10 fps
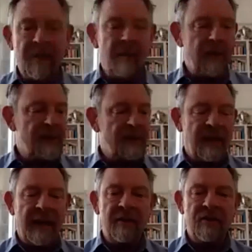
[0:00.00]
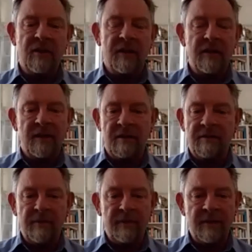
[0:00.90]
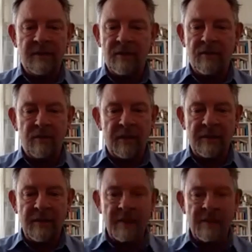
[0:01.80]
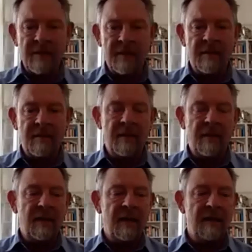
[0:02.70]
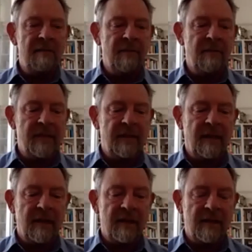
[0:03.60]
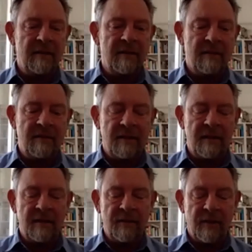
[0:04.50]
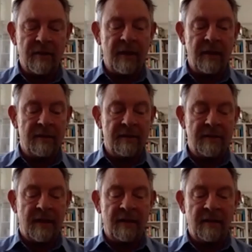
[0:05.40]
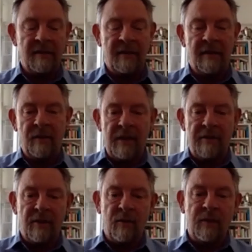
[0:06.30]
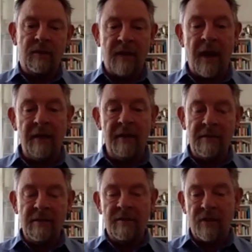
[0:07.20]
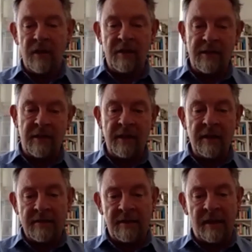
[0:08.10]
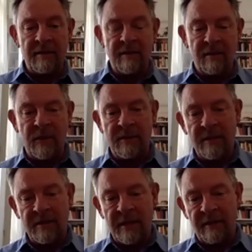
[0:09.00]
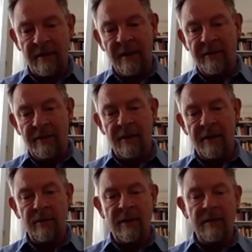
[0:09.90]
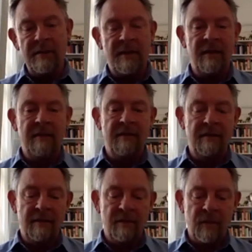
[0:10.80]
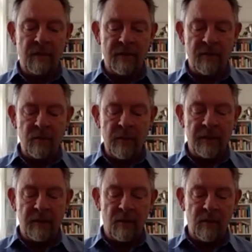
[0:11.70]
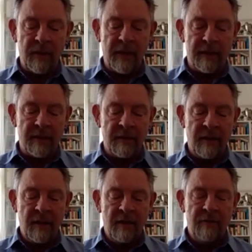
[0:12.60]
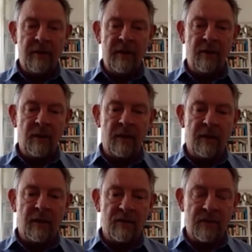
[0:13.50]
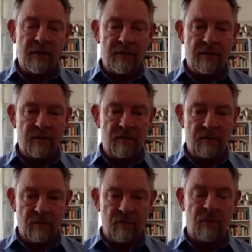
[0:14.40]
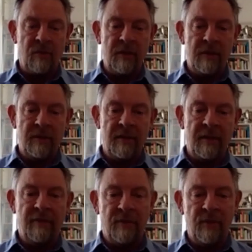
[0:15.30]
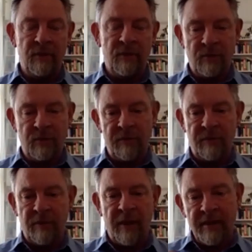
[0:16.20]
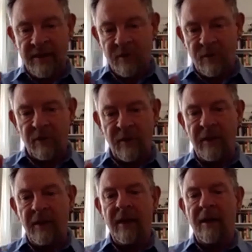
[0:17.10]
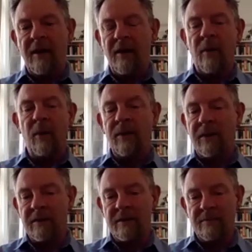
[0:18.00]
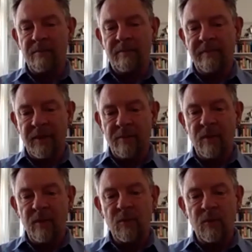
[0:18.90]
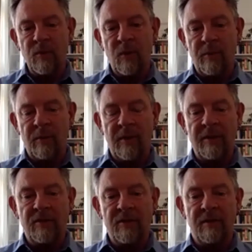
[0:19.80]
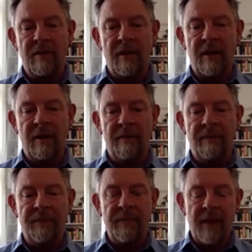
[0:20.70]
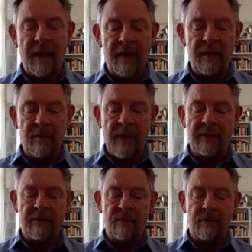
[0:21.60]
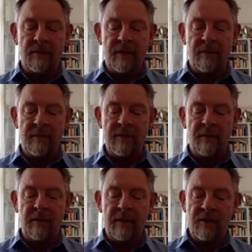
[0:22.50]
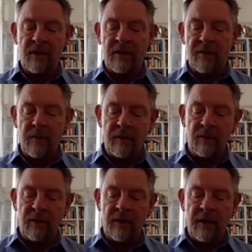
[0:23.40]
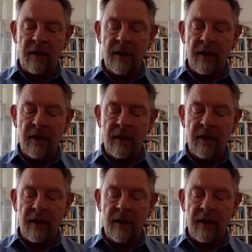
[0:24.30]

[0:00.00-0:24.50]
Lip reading: up. It's like ancient idea of 15th century Ming dynasty. And basically the idea is, as far as I understand it, that we live on a world island and China's at its end and the West is at the other end. And the world is too big and complicated for any one country to control it. And therefore you have to find some sort of harmonious, mutual cooperation. And in practical terms, that means China's been looking